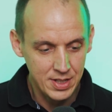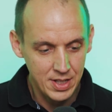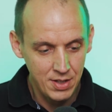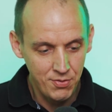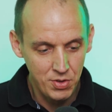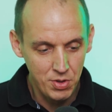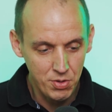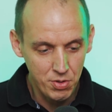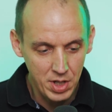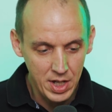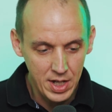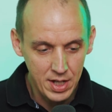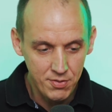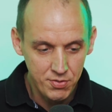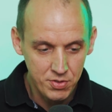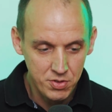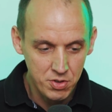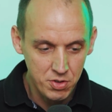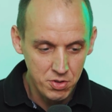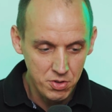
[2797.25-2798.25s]
If you
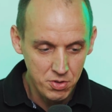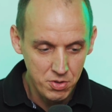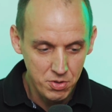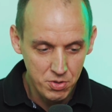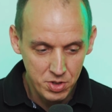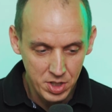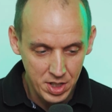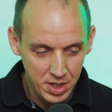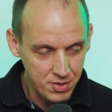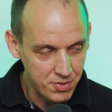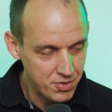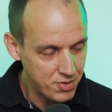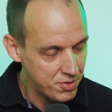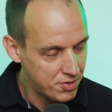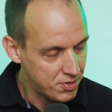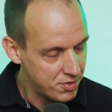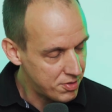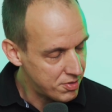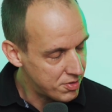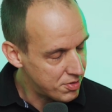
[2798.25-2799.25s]
have 3
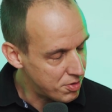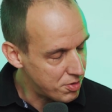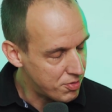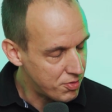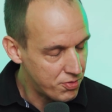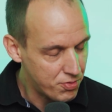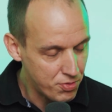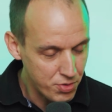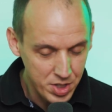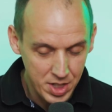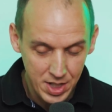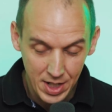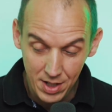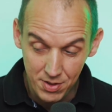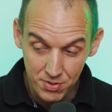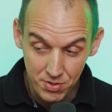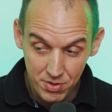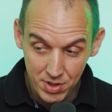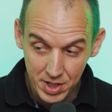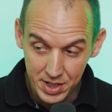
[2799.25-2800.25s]

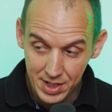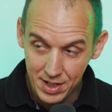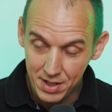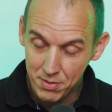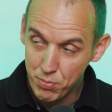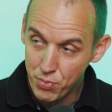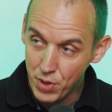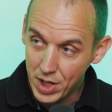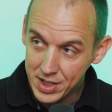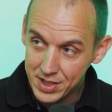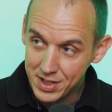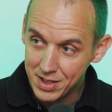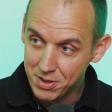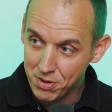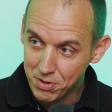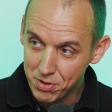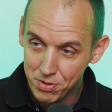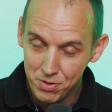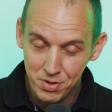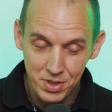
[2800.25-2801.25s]
hints, like a
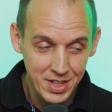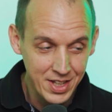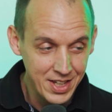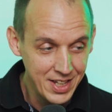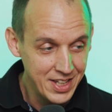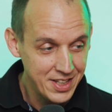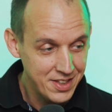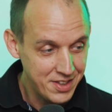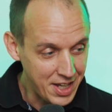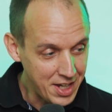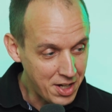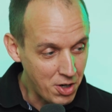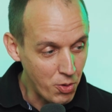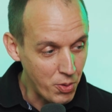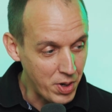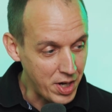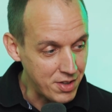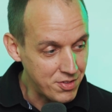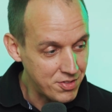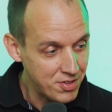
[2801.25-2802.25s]
practical
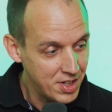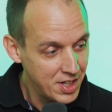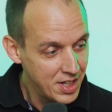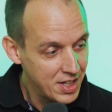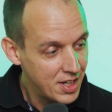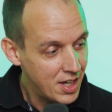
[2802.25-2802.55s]
takeaways